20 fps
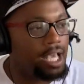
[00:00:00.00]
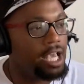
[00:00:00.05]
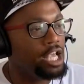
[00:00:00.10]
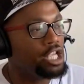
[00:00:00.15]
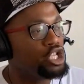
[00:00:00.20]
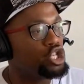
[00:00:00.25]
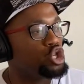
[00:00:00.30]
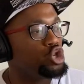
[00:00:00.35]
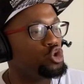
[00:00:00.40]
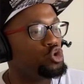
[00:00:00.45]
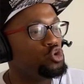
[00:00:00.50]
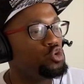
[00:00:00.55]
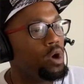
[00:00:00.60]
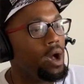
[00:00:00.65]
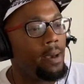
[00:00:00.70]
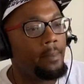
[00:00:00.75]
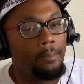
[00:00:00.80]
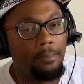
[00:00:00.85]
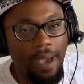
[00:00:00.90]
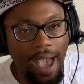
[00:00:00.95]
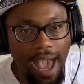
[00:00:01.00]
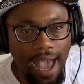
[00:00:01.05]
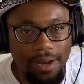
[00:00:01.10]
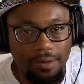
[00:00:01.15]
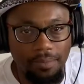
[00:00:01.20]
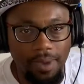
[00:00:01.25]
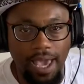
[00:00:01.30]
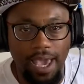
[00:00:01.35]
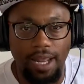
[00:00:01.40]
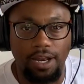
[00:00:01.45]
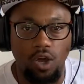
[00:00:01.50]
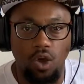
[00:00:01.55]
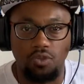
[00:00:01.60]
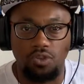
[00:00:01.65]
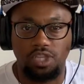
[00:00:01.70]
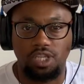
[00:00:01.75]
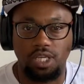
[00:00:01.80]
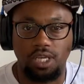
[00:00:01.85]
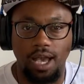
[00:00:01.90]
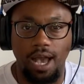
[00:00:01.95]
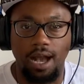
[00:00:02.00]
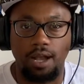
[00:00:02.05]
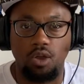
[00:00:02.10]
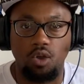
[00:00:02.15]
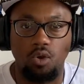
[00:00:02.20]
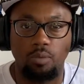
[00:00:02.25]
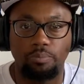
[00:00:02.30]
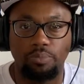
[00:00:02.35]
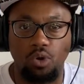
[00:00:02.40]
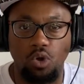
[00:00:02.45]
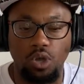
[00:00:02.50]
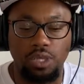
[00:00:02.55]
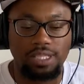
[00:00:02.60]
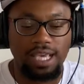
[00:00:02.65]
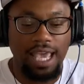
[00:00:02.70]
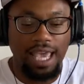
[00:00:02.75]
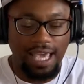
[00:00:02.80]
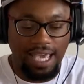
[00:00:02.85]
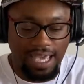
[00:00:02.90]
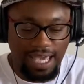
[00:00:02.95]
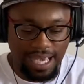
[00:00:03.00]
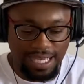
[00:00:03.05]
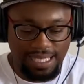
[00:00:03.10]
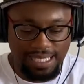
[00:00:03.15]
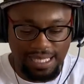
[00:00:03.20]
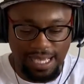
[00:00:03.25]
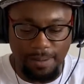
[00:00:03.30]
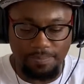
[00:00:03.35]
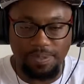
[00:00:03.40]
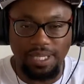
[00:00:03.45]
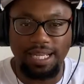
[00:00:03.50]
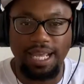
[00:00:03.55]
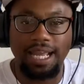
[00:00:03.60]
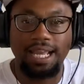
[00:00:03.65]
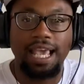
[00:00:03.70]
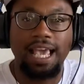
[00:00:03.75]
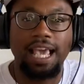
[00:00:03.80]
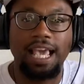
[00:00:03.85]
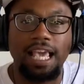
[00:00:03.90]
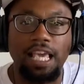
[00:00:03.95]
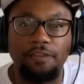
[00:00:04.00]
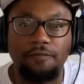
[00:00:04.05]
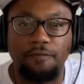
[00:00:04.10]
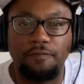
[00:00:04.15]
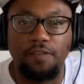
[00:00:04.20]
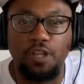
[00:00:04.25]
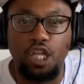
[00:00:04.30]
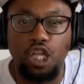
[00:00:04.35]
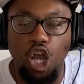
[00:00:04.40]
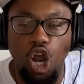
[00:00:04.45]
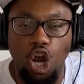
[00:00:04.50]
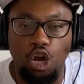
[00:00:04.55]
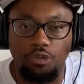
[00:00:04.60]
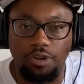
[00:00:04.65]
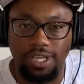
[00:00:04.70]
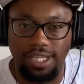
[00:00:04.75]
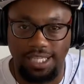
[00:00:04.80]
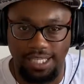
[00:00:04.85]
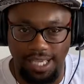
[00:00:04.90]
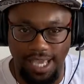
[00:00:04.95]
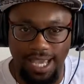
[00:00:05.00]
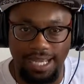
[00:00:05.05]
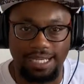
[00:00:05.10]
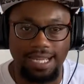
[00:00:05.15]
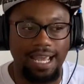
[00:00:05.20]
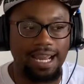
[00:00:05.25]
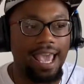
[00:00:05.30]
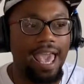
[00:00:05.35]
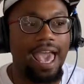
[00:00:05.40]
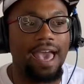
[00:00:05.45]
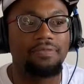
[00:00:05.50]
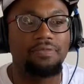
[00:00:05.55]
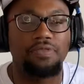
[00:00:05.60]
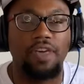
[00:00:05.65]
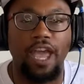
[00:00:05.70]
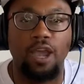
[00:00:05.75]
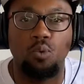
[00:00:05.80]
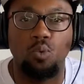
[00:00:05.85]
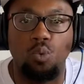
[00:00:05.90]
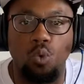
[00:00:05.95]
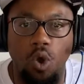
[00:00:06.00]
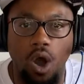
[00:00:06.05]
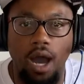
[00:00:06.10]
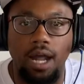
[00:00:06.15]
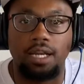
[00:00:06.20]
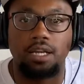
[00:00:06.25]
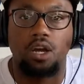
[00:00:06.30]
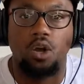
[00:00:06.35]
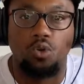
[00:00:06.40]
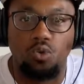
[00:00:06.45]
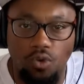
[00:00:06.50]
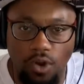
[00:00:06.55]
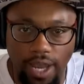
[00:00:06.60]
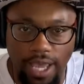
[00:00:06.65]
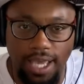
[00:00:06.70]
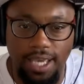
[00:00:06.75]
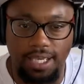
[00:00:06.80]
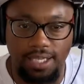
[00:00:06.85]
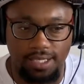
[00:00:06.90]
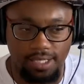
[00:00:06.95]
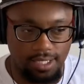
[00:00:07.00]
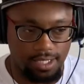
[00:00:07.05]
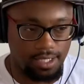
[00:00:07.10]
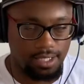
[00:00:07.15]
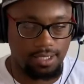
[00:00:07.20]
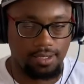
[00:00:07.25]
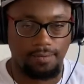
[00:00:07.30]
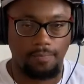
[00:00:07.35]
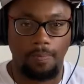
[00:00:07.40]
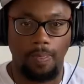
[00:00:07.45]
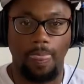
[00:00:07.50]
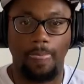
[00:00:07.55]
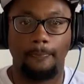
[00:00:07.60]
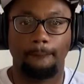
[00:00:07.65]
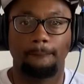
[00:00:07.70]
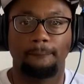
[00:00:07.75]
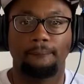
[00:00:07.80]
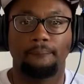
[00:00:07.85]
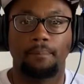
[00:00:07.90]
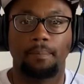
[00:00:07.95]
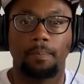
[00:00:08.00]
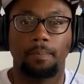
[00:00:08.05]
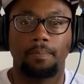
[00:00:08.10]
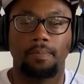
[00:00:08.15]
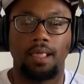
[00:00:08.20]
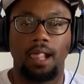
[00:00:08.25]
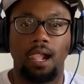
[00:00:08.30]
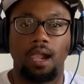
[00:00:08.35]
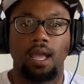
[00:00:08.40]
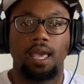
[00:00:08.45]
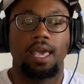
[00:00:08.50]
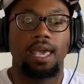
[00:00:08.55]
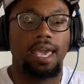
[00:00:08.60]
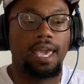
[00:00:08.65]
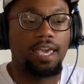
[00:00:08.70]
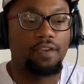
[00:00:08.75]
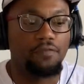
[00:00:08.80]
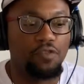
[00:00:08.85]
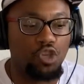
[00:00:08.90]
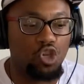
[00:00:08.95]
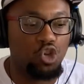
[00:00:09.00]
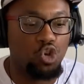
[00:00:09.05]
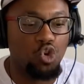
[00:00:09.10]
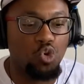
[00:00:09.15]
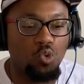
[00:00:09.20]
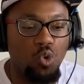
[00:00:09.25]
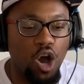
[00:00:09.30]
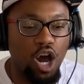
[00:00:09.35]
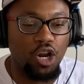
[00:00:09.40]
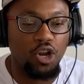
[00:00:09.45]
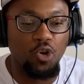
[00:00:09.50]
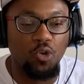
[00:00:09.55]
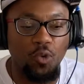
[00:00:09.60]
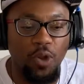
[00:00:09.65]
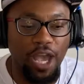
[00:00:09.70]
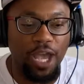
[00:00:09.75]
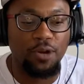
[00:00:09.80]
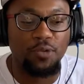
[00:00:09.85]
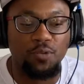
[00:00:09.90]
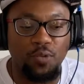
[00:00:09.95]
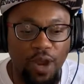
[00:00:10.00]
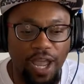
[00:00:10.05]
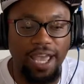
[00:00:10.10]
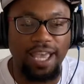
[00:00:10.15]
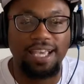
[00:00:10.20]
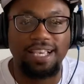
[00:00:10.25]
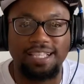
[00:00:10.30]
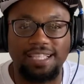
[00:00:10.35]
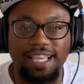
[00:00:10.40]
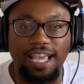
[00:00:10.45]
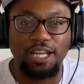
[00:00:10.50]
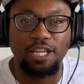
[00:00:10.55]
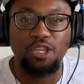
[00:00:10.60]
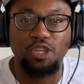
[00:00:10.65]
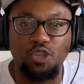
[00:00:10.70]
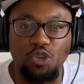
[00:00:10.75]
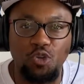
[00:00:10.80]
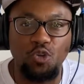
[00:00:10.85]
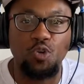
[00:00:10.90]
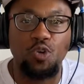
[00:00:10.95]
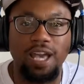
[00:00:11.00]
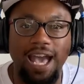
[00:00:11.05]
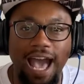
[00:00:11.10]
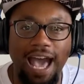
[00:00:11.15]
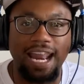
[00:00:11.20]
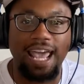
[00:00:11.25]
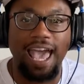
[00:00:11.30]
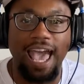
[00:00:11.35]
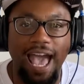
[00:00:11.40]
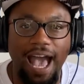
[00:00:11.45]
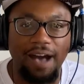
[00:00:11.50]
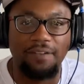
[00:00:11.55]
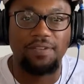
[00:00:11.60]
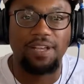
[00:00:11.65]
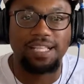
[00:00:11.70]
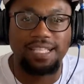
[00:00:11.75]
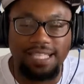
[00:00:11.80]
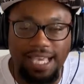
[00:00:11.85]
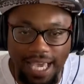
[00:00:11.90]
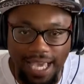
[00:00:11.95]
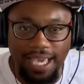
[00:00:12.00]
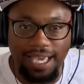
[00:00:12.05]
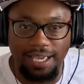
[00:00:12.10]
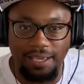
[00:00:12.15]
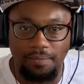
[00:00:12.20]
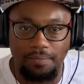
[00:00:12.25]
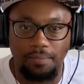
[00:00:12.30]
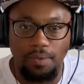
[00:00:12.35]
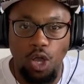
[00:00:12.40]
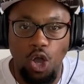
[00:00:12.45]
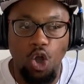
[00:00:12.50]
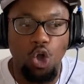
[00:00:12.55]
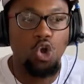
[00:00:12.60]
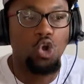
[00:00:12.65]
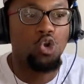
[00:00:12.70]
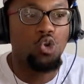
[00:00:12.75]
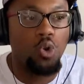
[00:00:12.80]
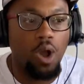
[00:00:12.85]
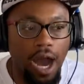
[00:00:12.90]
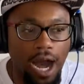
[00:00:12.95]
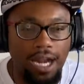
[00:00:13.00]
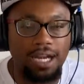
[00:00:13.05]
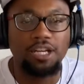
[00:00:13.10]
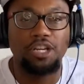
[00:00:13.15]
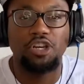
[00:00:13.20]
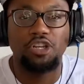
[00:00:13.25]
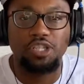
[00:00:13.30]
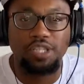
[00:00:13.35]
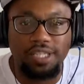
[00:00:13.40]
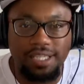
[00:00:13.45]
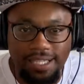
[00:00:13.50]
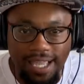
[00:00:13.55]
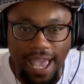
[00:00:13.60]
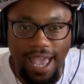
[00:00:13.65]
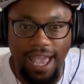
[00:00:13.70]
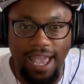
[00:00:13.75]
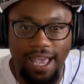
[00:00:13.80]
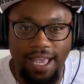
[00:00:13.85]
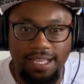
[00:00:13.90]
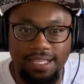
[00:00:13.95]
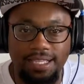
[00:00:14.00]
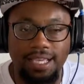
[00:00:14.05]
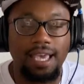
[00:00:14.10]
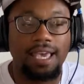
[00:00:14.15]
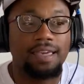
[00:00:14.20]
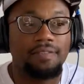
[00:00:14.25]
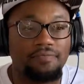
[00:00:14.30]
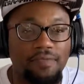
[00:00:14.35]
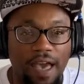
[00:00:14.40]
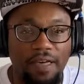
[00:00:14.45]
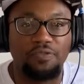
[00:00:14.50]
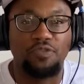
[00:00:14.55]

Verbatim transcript: to Batman on the Chicago Bulls. He accepted it, he flourished in it, and they won rings. If you want to win rings, then you got to have a team who understands that the